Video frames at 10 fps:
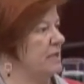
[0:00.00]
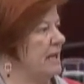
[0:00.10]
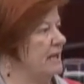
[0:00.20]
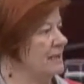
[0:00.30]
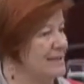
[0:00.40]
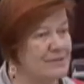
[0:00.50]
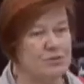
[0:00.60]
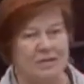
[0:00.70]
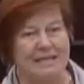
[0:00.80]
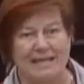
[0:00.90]
plan. That's
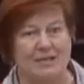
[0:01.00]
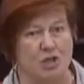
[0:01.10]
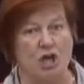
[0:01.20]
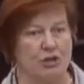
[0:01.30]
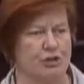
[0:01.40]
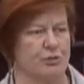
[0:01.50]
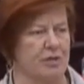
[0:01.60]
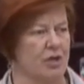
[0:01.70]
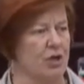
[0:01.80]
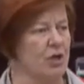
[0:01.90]
who didn't get talked to
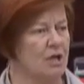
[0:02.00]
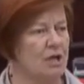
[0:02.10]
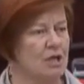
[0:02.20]
here.